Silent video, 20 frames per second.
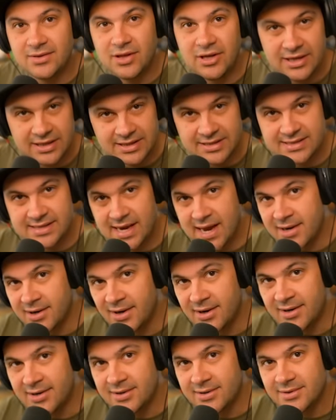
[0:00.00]
look at the
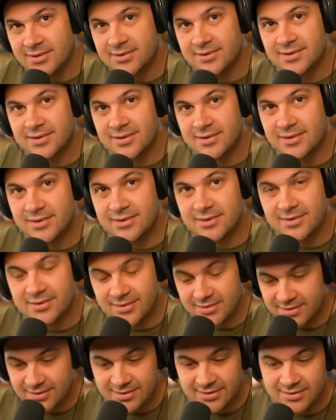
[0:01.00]
center.
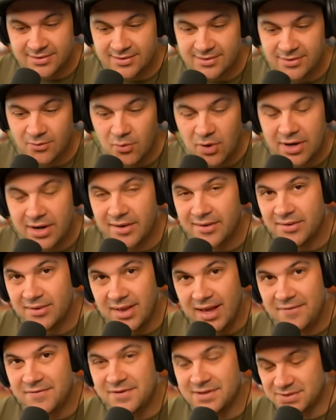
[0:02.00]
The one on the
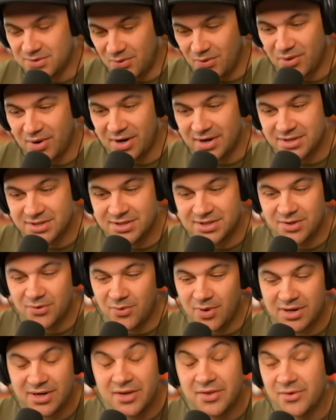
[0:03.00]
left is orange. The
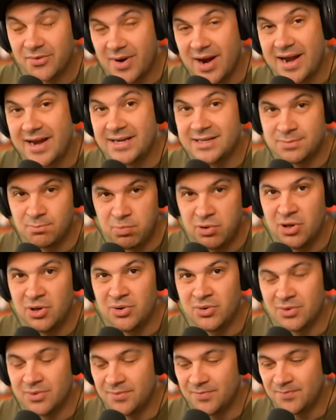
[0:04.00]
one on the right is
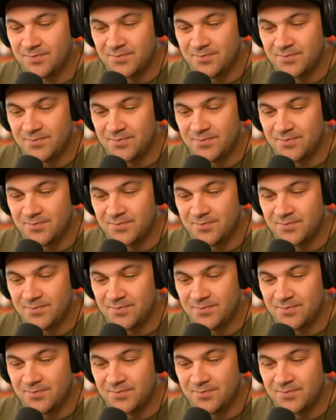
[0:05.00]
blue.